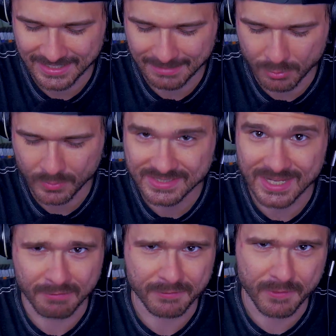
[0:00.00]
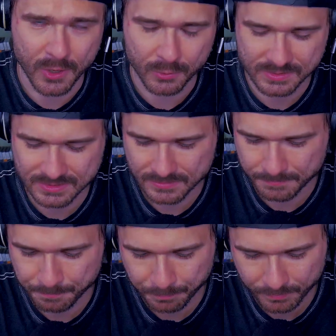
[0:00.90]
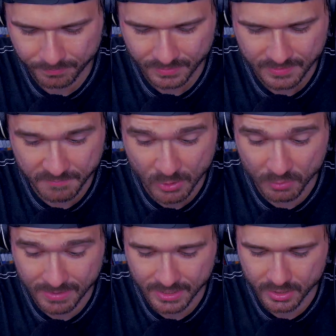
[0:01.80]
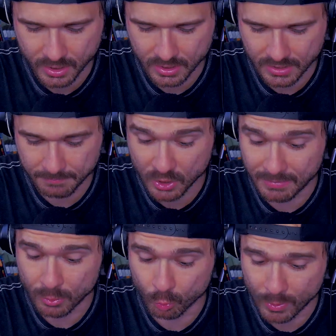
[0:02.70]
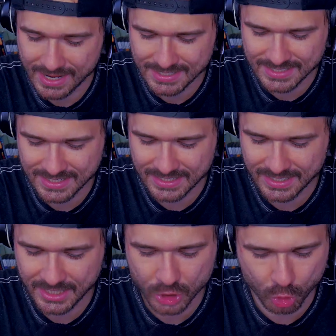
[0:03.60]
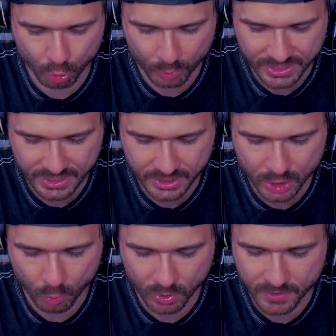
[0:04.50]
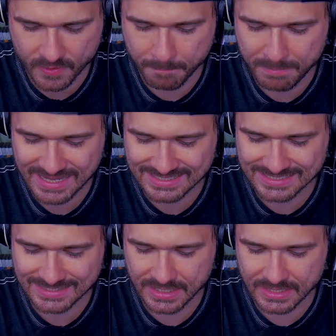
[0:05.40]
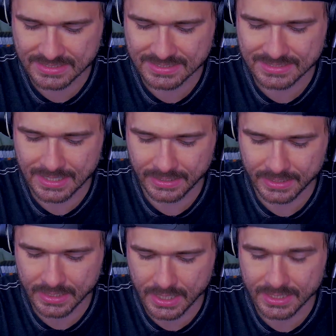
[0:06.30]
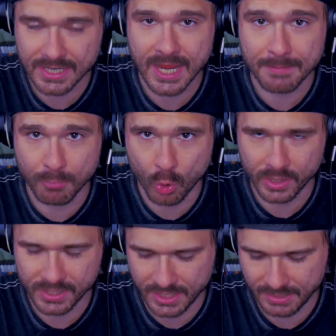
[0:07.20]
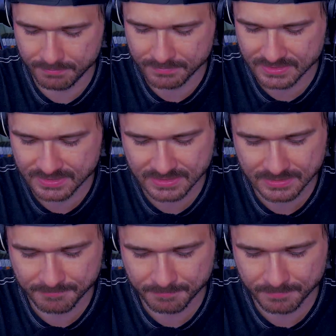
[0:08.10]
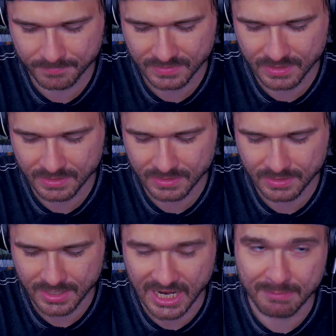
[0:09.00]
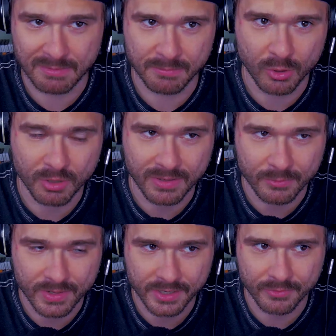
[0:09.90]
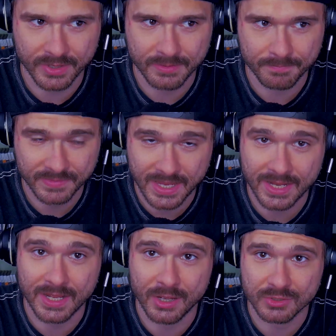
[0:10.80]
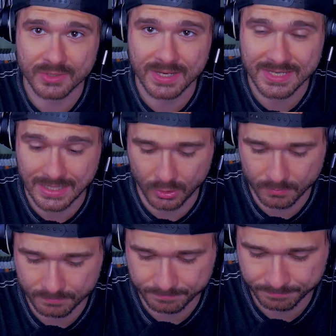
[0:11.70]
I'm always down for those. The Pokemon Red and Green were the best-selling Game Boy games. I remember Pokemon Red and Green, and I also had Yellow